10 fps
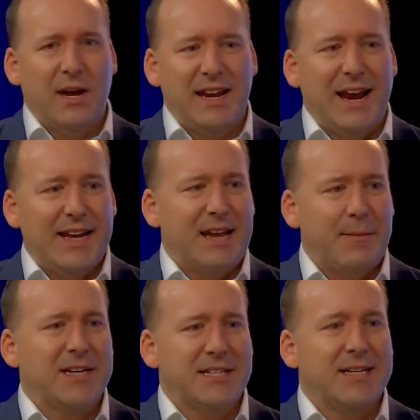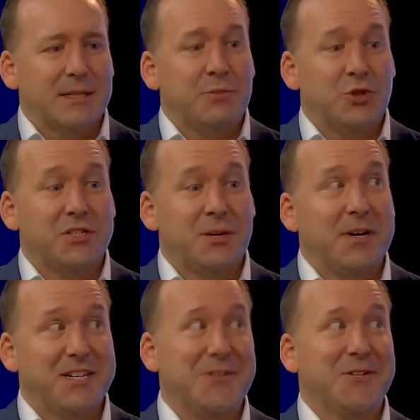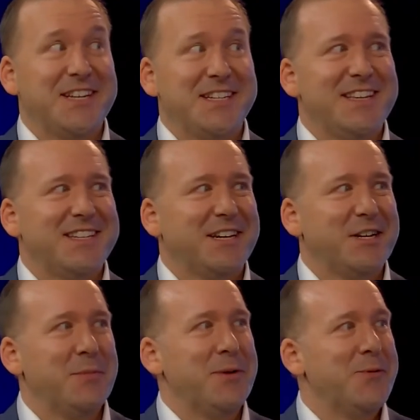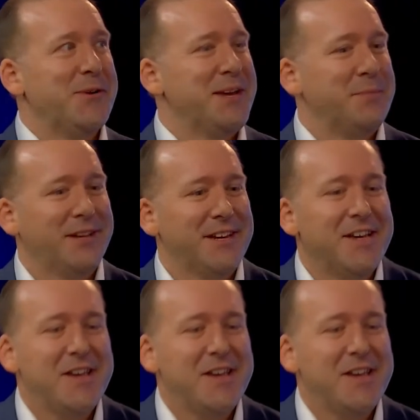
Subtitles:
in an academic sense, I'm sure somebody's looked into this a little bit more deeply.